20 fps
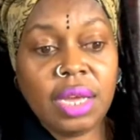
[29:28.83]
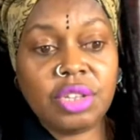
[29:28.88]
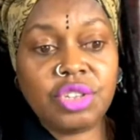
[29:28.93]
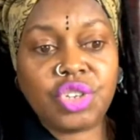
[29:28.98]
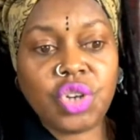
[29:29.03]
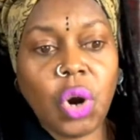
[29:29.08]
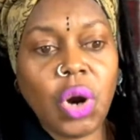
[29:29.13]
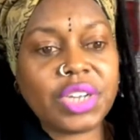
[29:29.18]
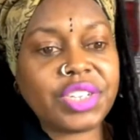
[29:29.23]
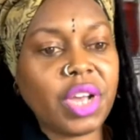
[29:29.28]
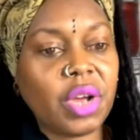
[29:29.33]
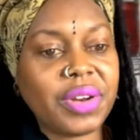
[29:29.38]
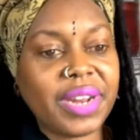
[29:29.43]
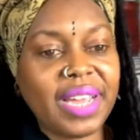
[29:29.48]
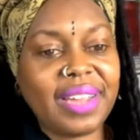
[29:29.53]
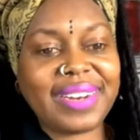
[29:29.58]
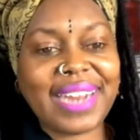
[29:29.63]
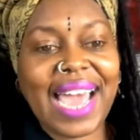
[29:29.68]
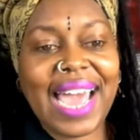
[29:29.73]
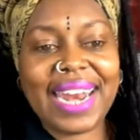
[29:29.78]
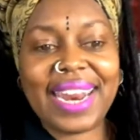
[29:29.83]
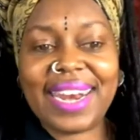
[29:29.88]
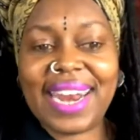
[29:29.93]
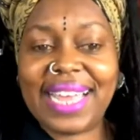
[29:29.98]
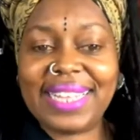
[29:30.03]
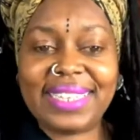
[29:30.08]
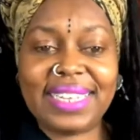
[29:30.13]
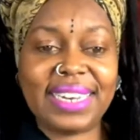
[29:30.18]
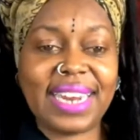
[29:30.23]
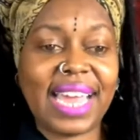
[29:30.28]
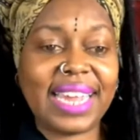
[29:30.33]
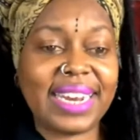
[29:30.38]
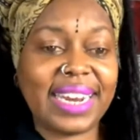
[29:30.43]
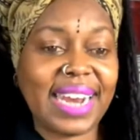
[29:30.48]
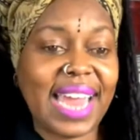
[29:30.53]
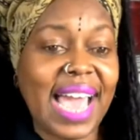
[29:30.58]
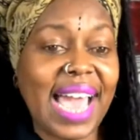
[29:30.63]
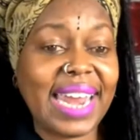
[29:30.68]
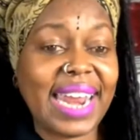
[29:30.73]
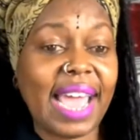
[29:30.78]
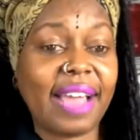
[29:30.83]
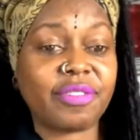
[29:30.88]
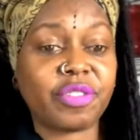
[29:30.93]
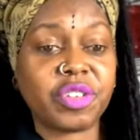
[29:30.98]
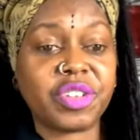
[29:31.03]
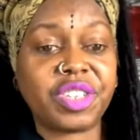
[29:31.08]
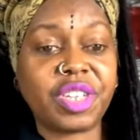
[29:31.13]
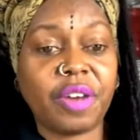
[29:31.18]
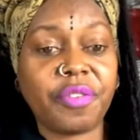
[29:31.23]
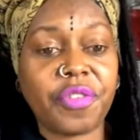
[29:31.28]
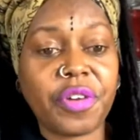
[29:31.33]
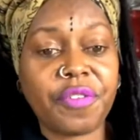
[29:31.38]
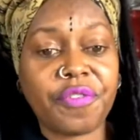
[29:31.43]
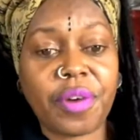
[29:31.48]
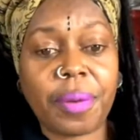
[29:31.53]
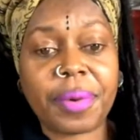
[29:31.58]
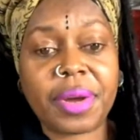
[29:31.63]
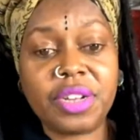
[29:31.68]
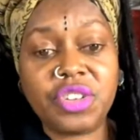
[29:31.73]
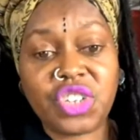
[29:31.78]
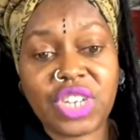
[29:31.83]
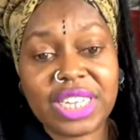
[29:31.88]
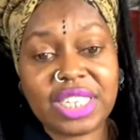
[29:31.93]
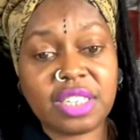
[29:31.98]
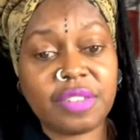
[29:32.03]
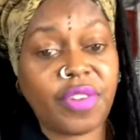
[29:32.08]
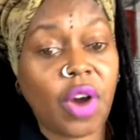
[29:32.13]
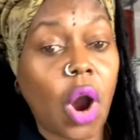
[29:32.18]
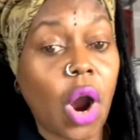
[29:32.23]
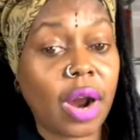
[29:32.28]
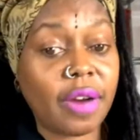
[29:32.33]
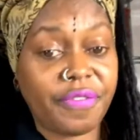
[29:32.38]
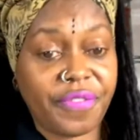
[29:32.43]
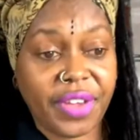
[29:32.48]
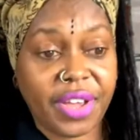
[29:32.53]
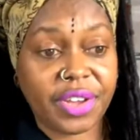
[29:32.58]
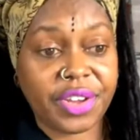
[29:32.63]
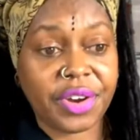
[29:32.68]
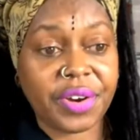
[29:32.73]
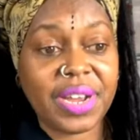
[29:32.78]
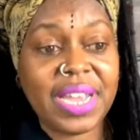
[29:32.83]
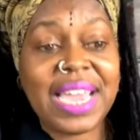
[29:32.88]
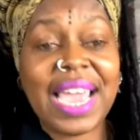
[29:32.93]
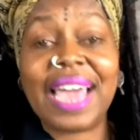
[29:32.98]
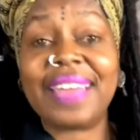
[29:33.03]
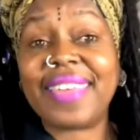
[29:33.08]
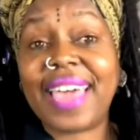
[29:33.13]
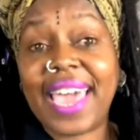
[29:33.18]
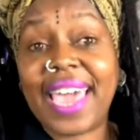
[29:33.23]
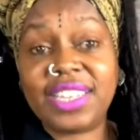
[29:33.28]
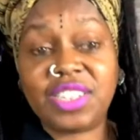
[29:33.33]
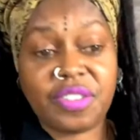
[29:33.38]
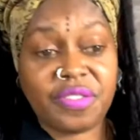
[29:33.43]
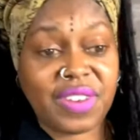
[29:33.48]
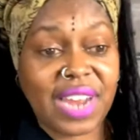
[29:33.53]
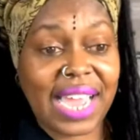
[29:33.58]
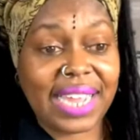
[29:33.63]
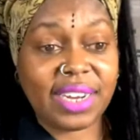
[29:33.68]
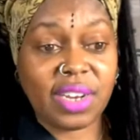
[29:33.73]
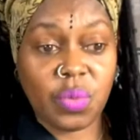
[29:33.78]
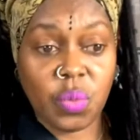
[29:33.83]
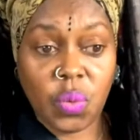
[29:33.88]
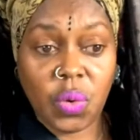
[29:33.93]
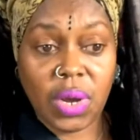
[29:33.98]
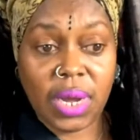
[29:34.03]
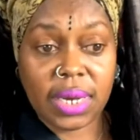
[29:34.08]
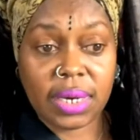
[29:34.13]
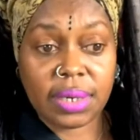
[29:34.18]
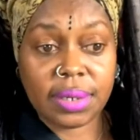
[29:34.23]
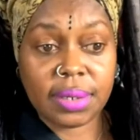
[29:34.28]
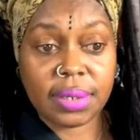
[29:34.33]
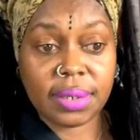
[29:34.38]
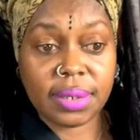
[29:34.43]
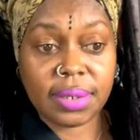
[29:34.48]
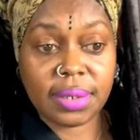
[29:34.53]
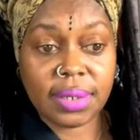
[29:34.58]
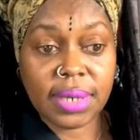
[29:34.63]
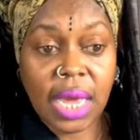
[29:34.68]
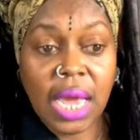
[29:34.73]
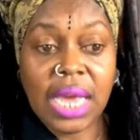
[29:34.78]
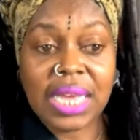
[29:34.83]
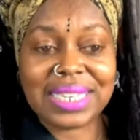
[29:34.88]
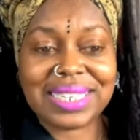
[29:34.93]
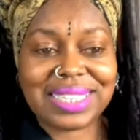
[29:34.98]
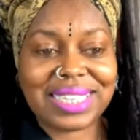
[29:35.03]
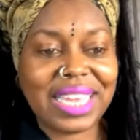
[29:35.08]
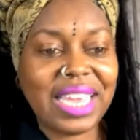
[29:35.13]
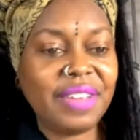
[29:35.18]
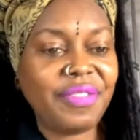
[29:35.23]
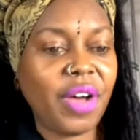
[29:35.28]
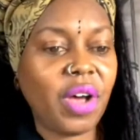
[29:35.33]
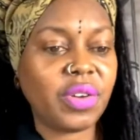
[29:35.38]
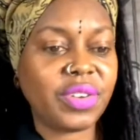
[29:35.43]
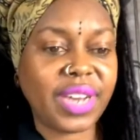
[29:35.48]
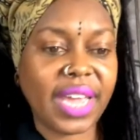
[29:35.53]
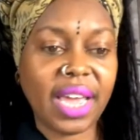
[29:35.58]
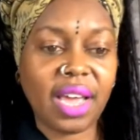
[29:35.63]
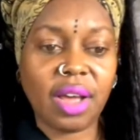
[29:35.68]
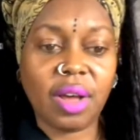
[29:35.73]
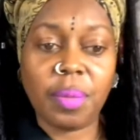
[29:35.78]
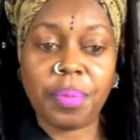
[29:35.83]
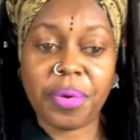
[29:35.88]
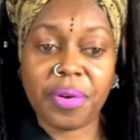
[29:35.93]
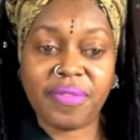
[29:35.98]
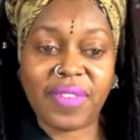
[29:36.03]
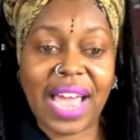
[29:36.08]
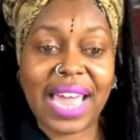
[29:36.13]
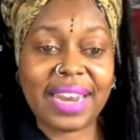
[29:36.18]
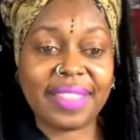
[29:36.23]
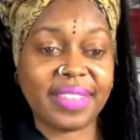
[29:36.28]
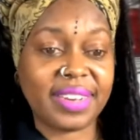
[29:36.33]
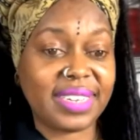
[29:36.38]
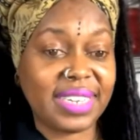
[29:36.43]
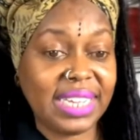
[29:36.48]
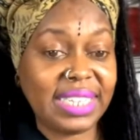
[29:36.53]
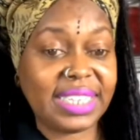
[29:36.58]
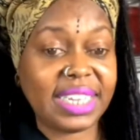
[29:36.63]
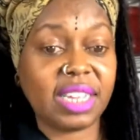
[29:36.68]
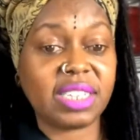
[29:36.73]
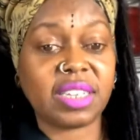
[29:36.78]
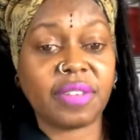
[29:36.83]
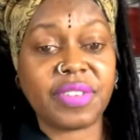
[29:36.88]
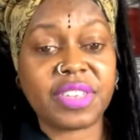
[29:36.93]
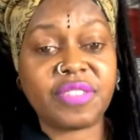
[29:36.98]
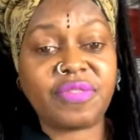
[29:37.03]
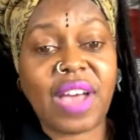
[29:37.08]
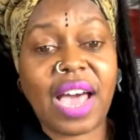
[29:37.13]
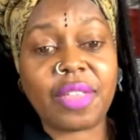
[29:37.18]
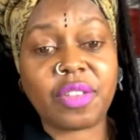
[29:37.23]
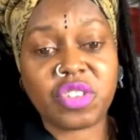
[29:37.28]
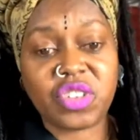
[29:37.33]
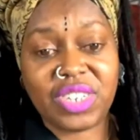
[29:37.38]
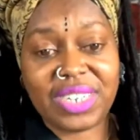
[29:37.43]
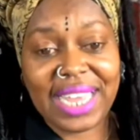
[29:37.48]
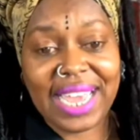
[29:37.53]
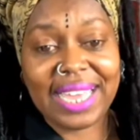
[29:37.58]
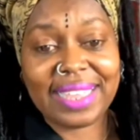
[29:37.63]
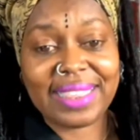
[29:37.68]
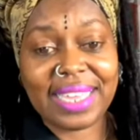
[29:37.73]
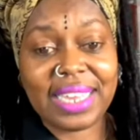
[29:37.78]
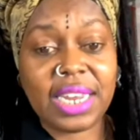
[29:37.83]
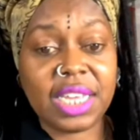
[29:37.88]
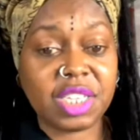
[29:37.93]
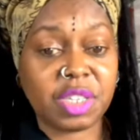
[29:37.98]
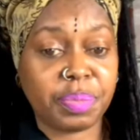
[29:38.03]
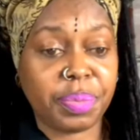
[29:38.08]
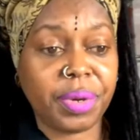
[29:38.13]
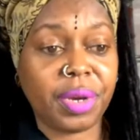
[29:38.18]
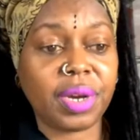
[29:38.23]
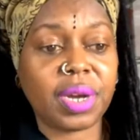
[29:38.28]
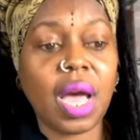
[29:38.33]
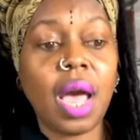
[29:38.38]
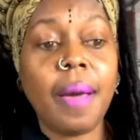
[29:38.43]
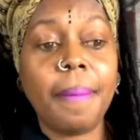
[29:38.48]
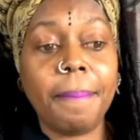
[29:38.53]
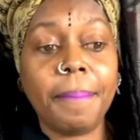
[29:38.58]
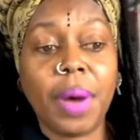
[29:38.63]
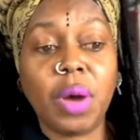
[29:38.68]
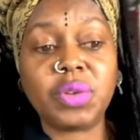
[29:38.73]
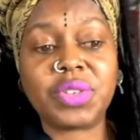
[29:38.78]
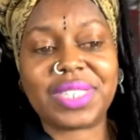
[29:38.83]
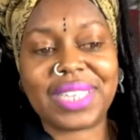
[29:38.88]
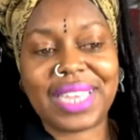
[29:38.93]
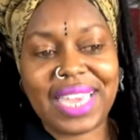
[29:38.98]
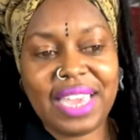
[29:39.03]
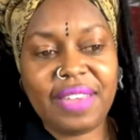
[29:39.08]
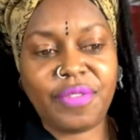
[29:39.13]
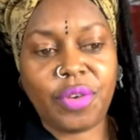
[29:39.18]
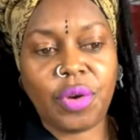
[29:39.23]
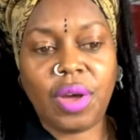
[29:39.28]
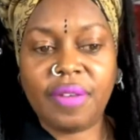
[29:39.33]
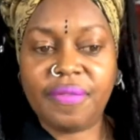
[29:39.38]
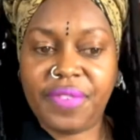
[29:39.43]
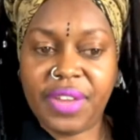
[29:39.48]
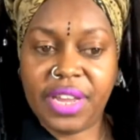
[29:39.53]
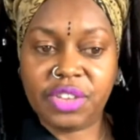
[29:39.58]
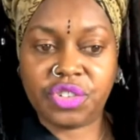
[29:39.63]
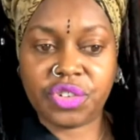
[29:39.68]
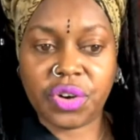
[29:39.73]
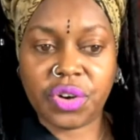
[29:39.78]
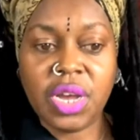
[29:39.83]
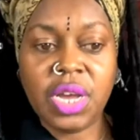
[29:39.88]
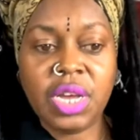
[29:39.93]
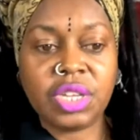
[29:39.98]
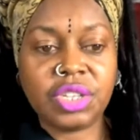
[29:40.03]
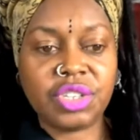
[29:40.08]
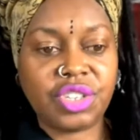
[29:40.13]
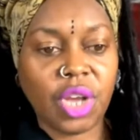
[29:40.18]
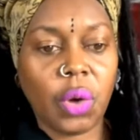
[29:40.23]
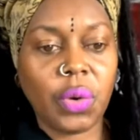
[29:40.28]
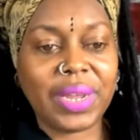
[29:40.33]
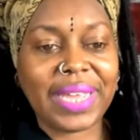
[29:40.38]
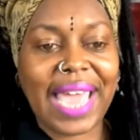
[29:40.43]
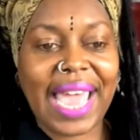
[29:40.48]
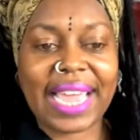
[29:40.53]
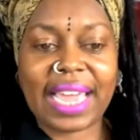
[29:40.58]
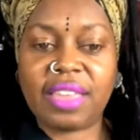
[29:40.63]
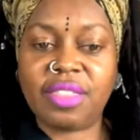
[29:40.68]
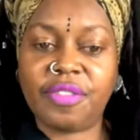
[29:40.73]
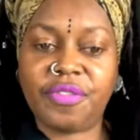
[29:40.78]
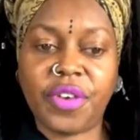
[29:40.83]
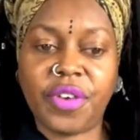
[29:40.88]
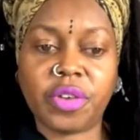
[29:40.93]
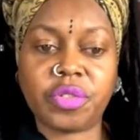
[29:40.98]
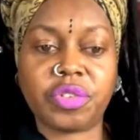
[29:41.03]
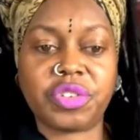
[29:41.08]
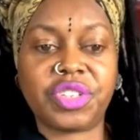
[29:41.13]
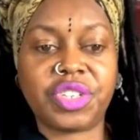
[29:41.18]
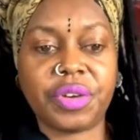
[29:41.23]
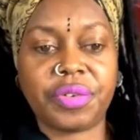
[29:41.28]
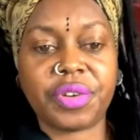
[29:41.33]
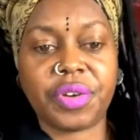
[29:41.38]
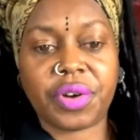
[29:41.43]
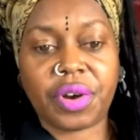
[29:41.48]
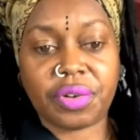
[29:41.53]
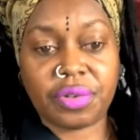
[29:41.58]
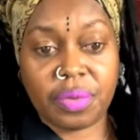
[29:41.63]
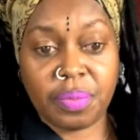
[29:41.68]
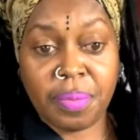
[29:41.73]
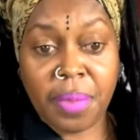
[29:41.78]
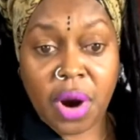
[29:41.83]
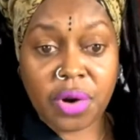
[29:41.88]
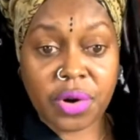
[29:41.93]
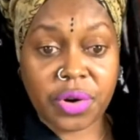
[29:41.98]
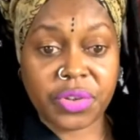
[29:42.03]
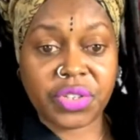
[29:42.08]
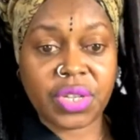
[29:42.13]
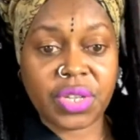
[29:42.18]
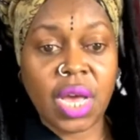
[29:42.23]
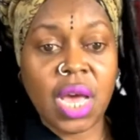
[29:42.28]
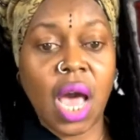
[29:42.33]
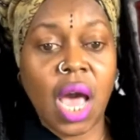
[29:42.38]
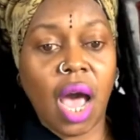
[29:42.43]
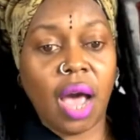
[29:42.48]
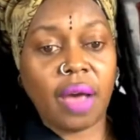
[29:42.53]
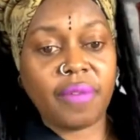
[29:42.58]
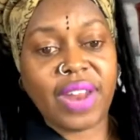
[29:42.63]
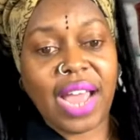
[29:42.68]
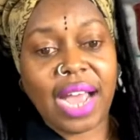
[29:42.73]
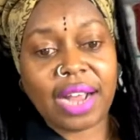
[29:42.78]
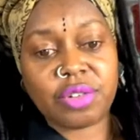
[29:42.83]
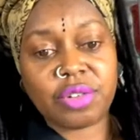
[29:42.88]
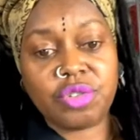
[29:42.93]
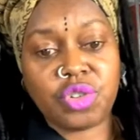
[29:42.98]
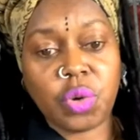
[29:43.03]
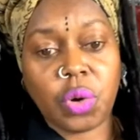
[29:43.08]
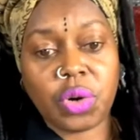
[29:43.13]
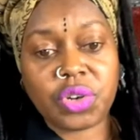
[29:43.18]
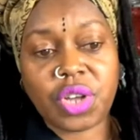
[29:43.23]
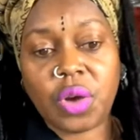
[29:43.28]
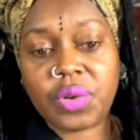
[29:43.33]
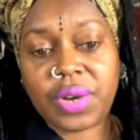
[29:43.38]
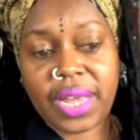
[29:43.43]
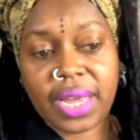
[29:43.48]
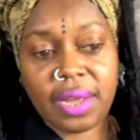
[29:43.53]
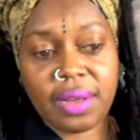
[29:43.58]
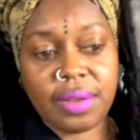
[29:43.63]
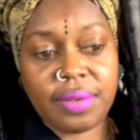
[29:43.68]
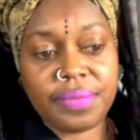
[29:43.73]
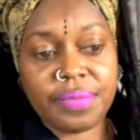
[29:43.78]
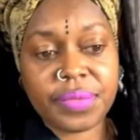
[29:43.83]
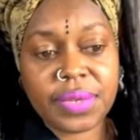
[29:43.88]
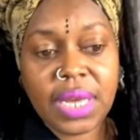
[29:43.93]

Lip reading: George Hodel died in 1999 after suffering from congestive heart failure at the age of 91. Steve Hodel provided the details of his father's death in his book, Most Evil Avenger, Zodiac and the Further Serial Murders of Dr. George Hodel.